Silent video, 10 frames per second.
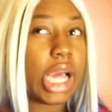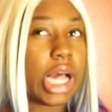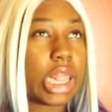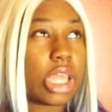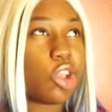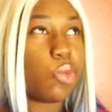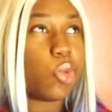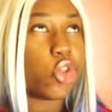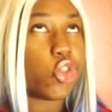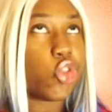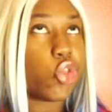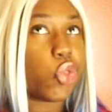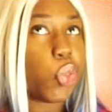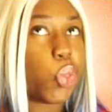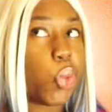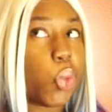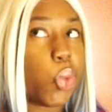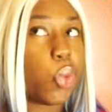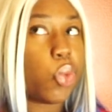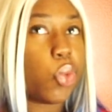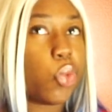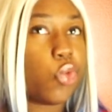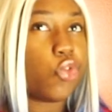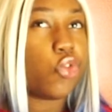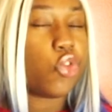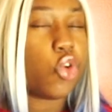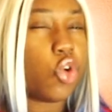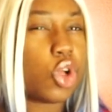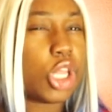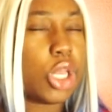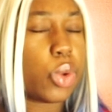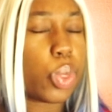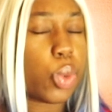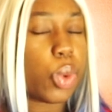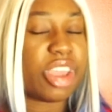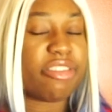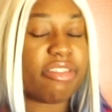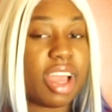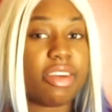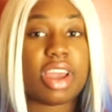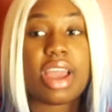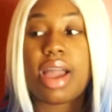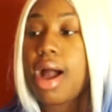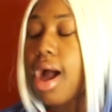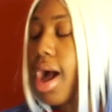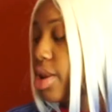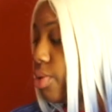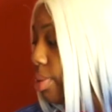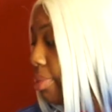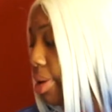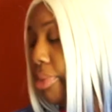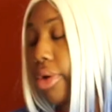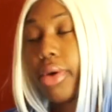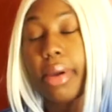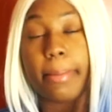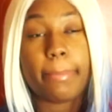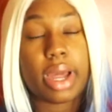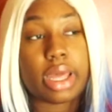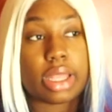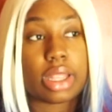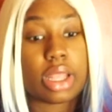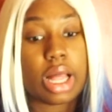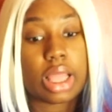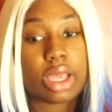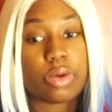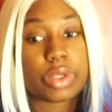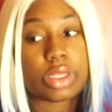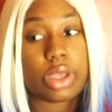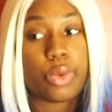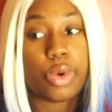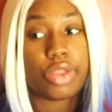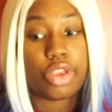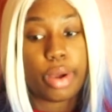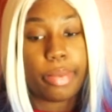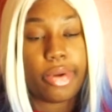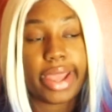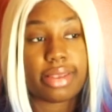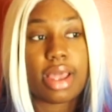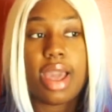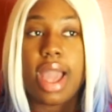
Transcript: I think it was 40 or 25. I don't remember, but I think it was around that price.